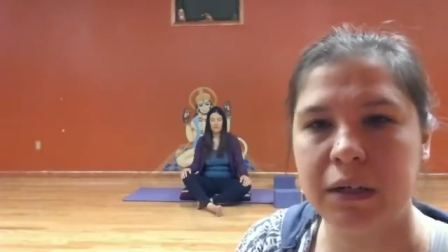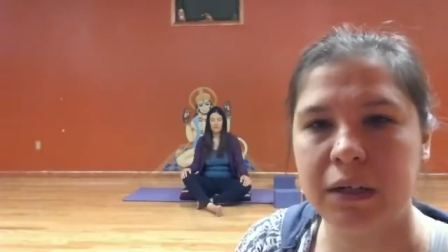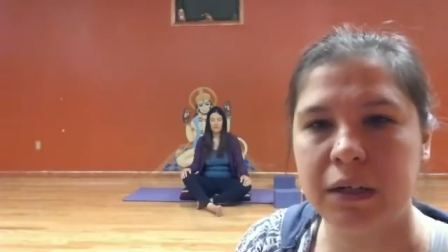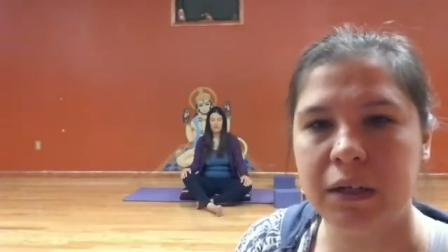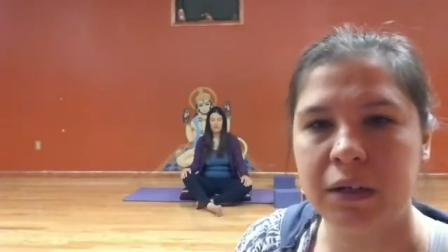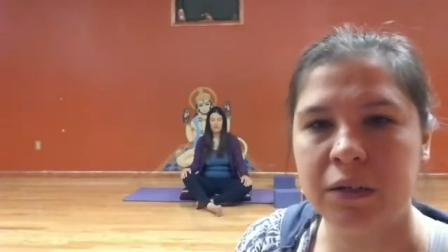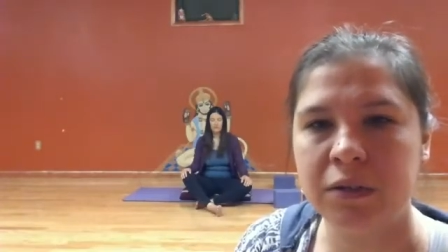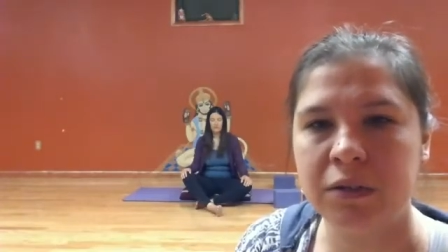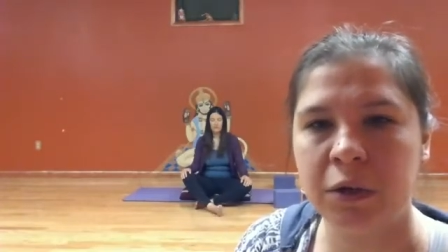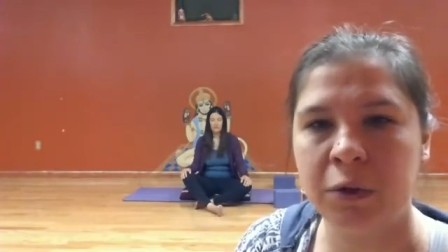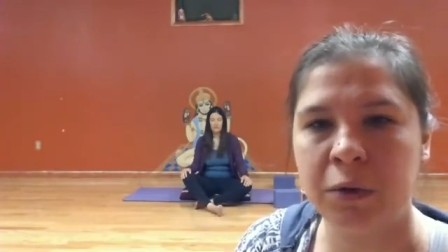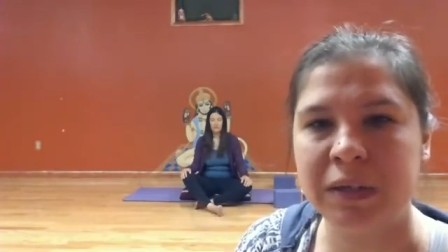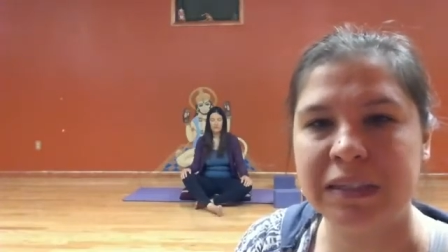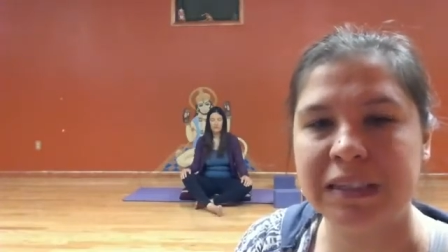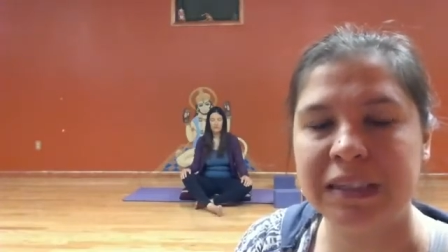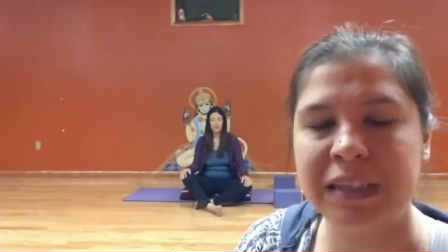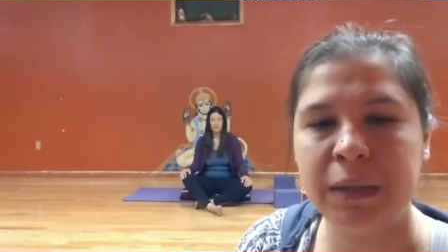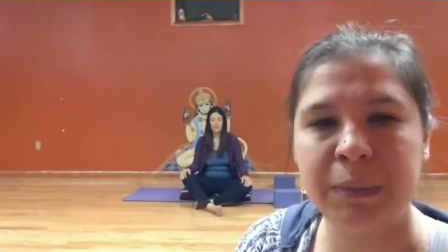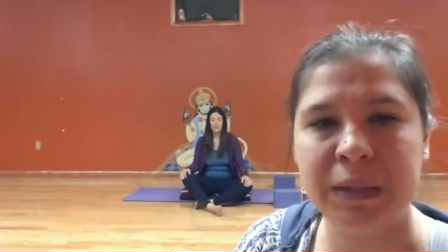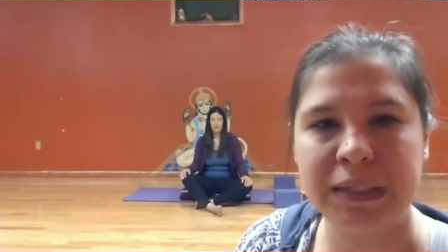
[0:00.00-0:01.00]
So it's
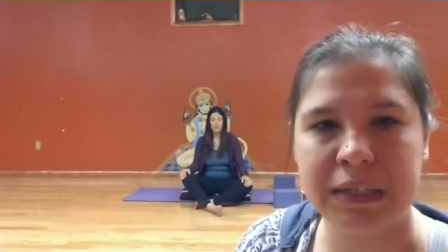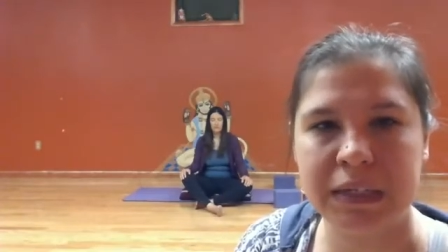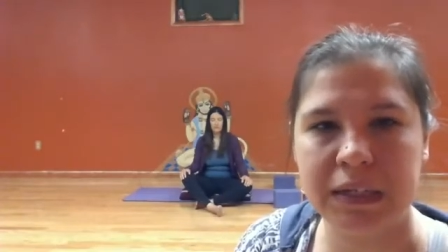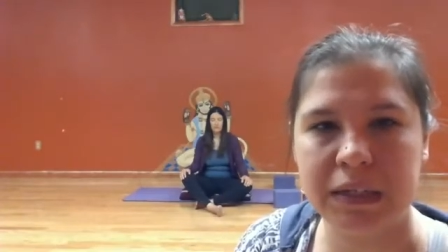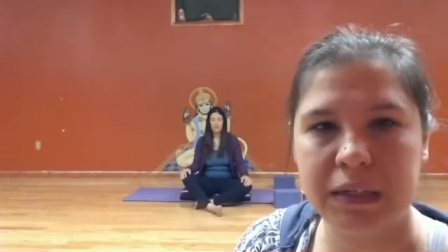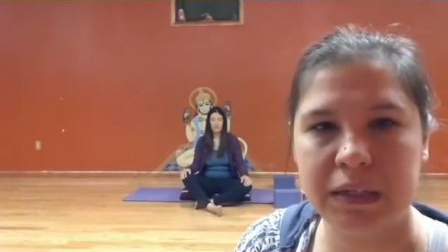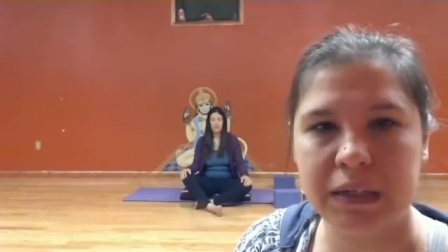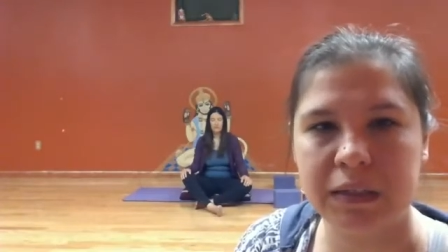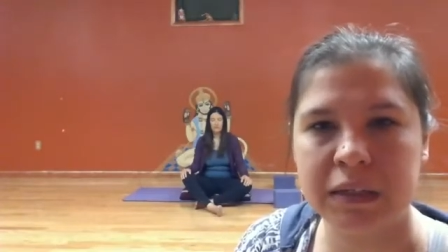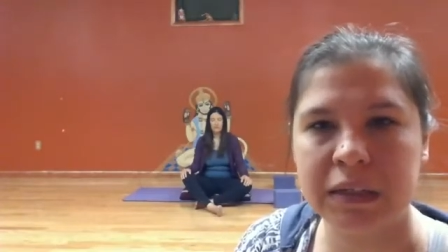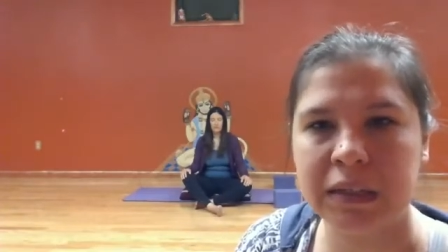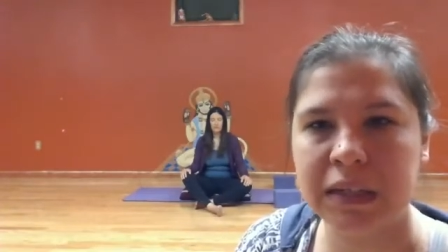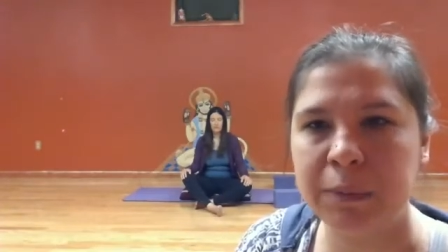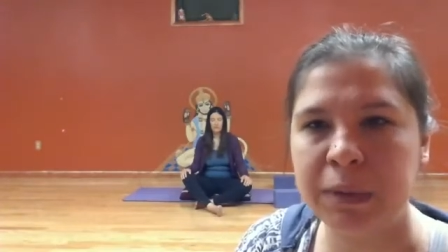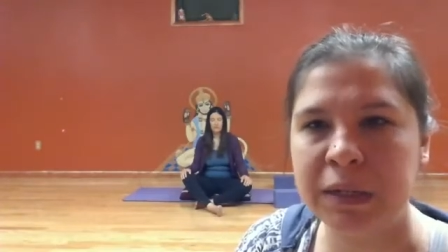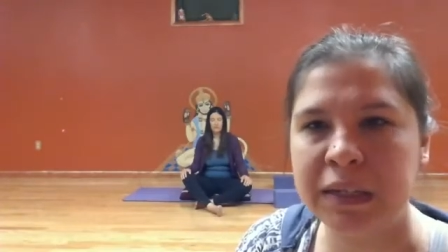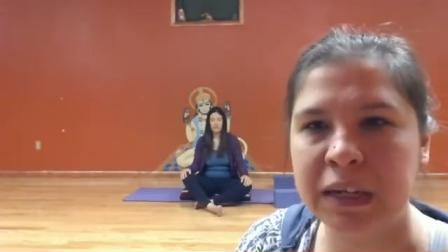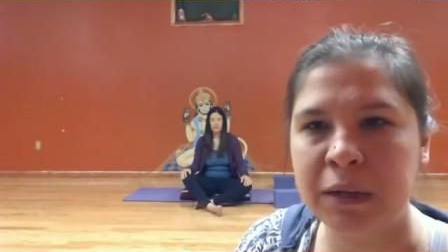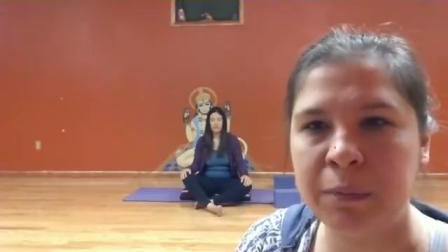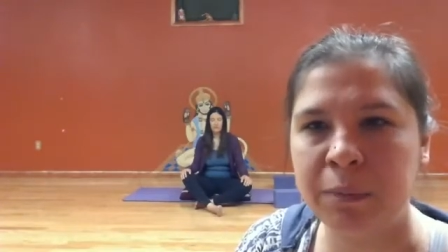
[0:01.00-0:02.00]
limited. It's
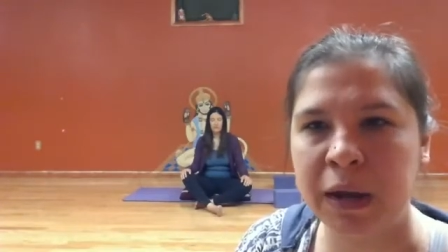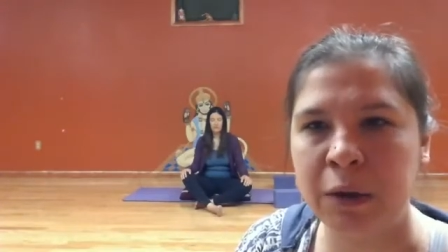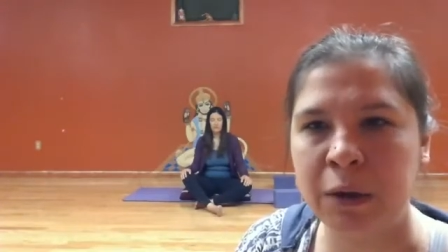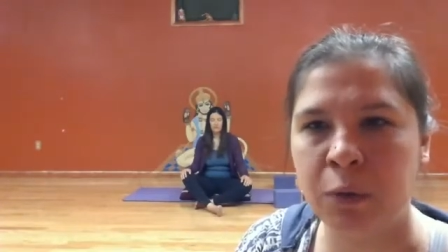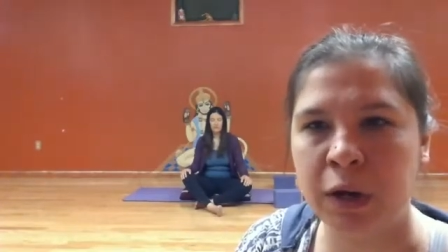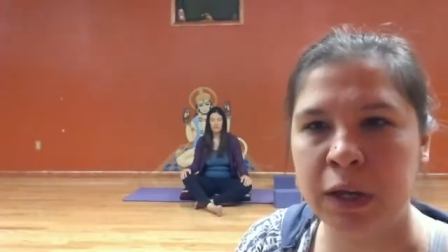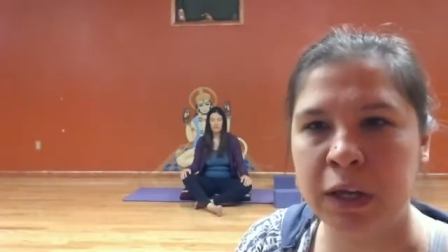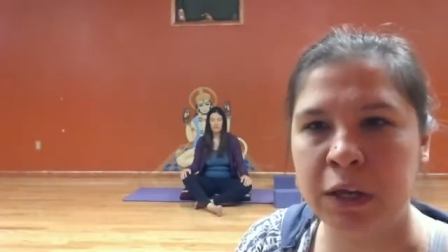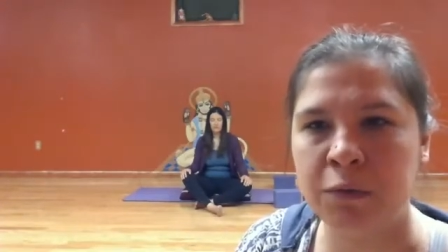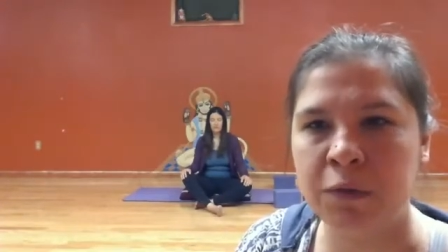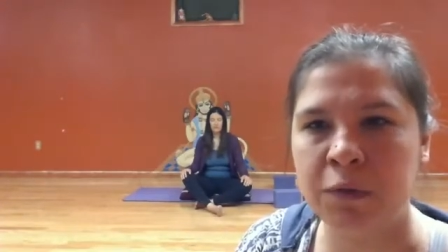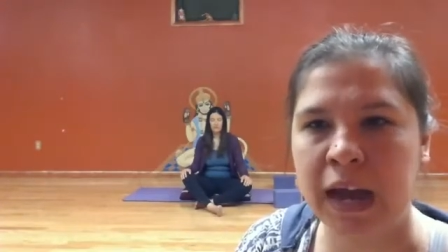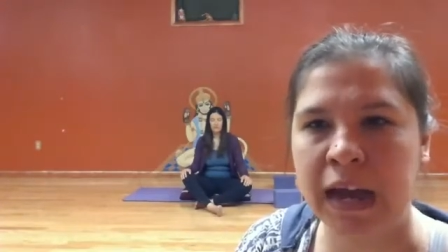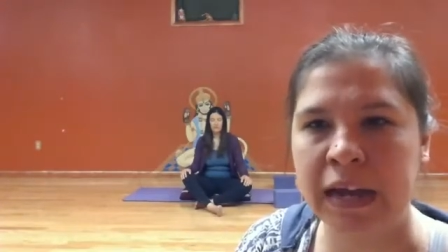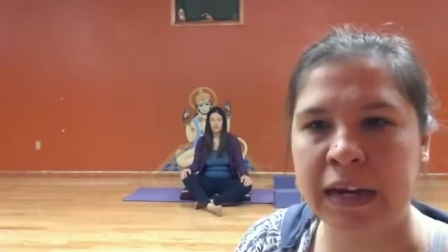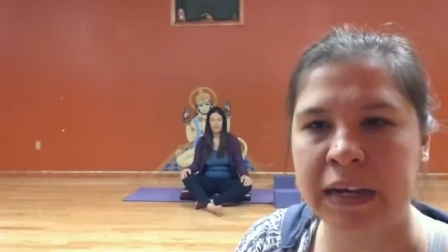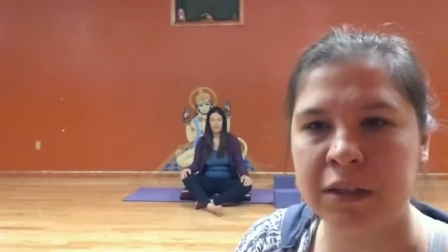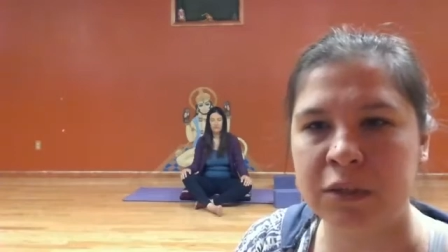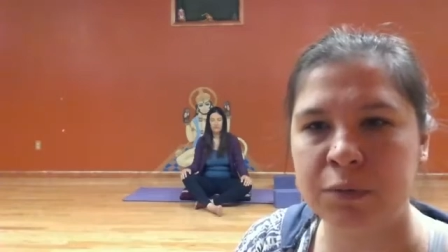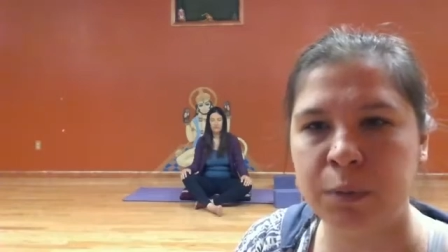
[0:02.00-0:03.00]
limited by what you've
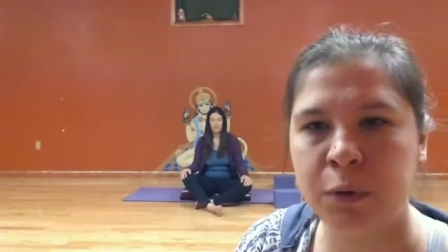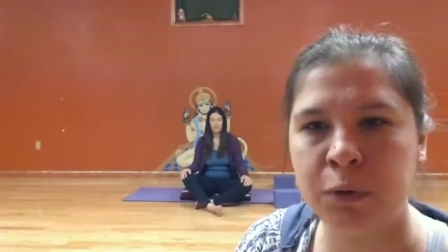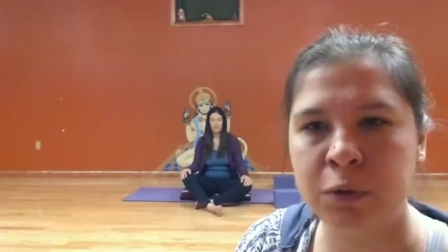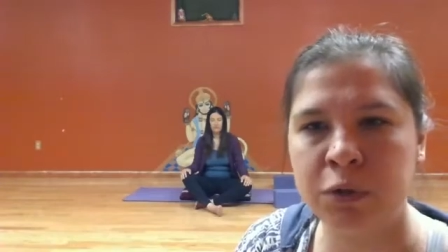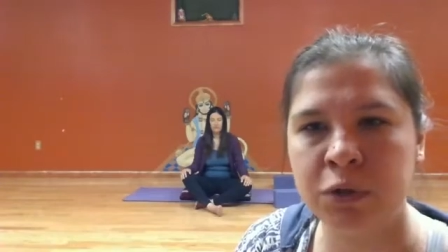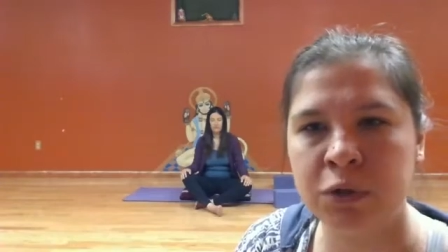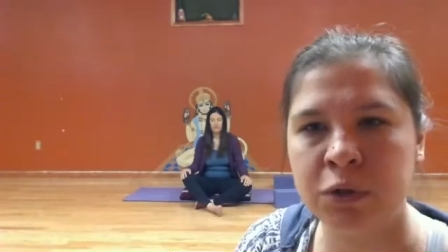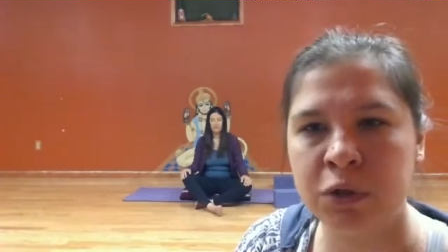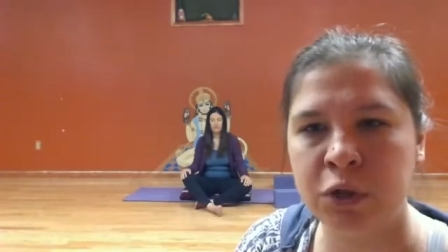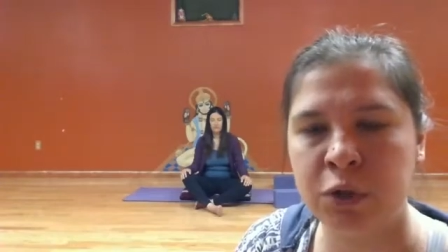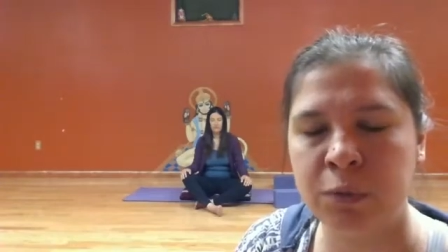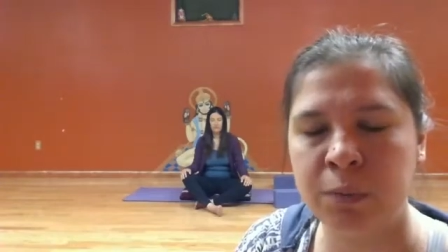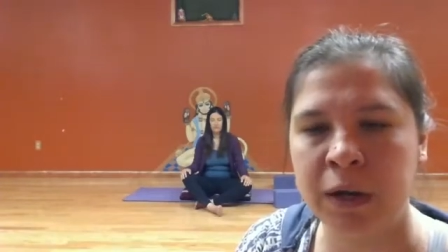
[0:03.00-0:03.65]
had exposure to,